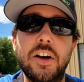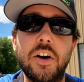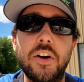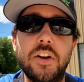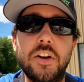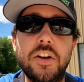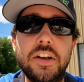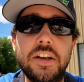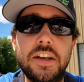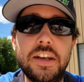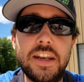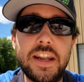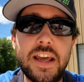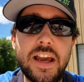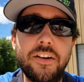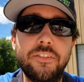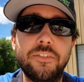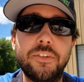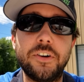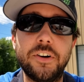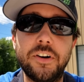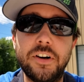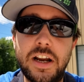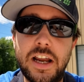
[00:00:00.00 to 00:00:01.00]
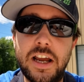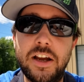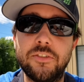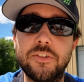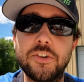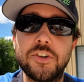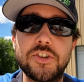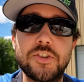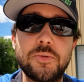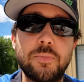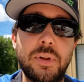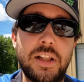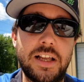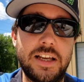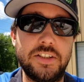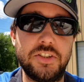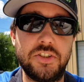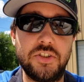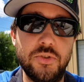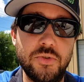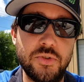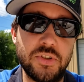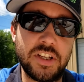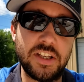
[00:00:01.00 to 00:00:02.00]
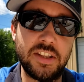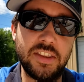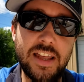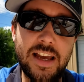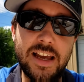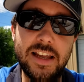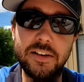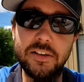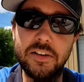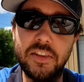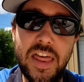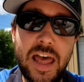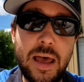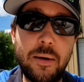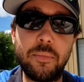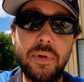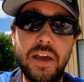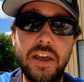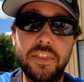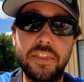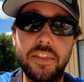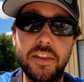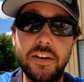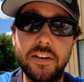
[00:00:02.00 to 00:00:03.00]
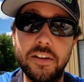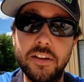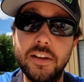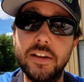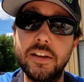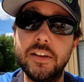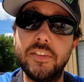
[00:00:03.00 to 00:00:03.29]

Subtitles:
Never, ever splice using that method.